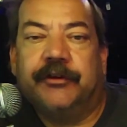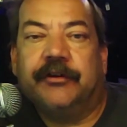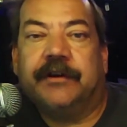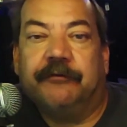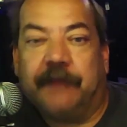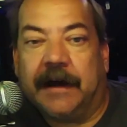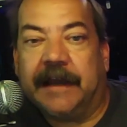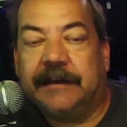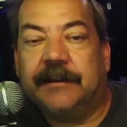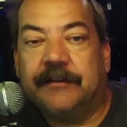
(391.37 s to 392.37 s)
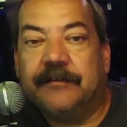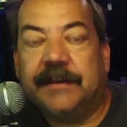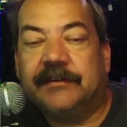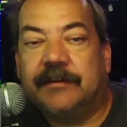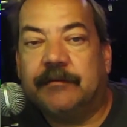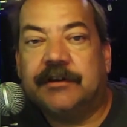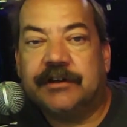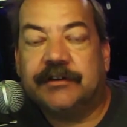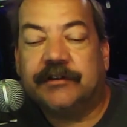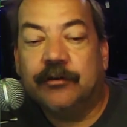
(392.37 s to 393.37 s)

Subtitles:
you can find these images.